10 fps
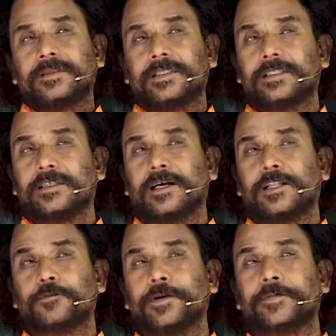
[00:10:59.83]
This is
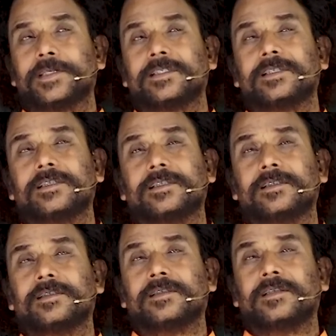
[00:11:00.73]
called the one-way
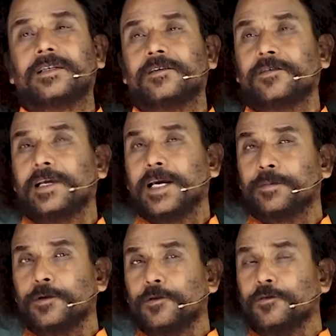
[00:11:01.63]
journey. You
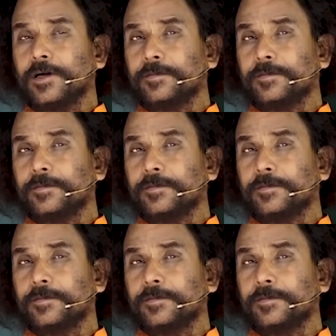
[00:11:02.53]
have to look